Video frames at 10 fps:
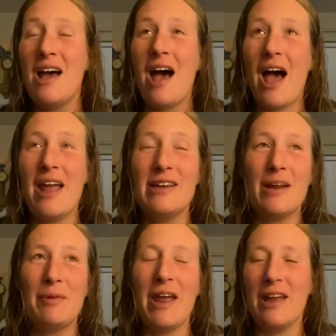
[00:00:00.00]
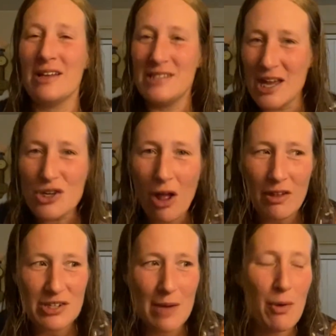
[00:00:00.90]
I ended up getting a
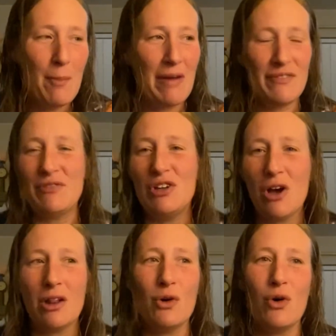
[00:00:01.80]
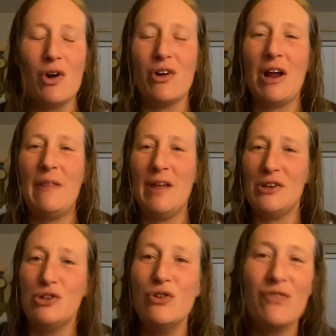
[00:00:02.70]
$10 tip on my $50 order and then
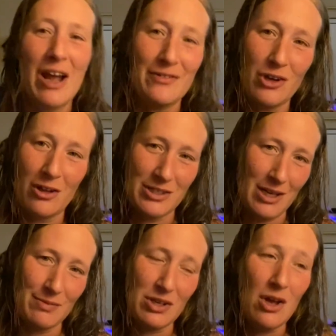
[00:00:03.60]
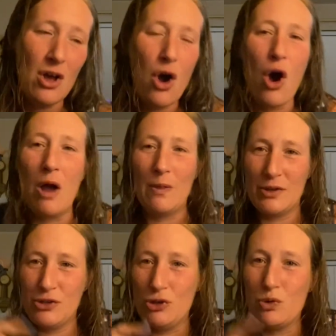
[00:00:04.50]
2 $5 tips on the
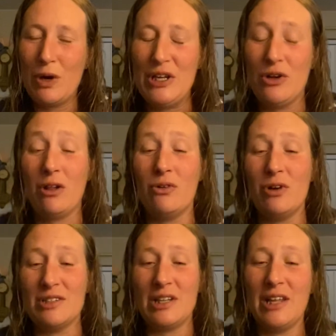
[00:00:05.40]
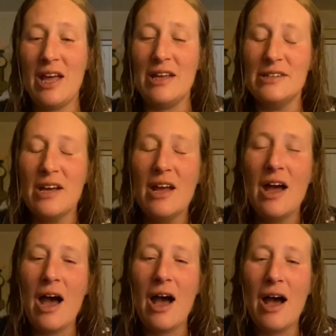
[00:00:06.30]
2 $20 orders at the end,
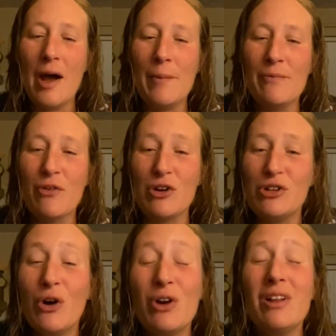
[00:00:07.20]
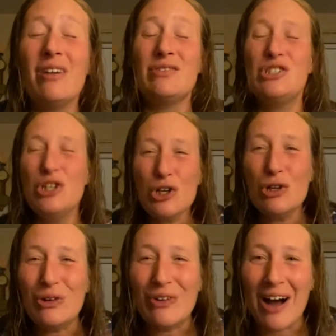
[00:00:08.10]
for a total of
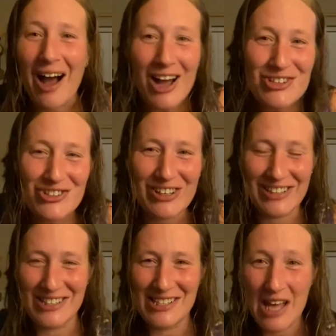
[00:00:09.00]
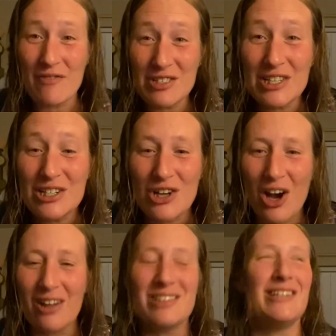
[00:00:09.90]

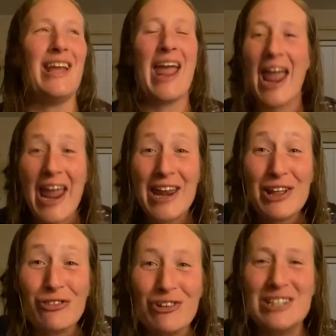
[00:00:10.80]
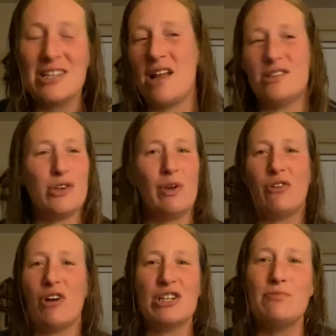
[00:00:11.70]
$217.83. So we
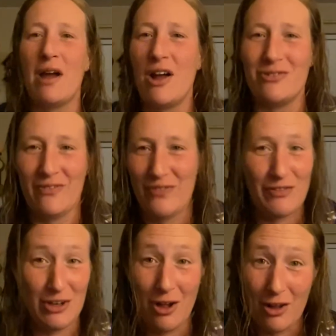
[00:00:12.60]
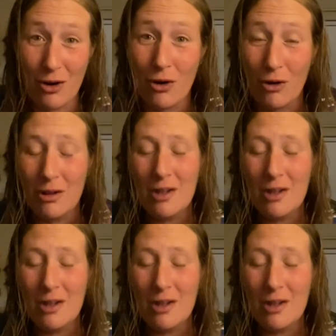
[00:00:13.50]
crushed my $150 goal.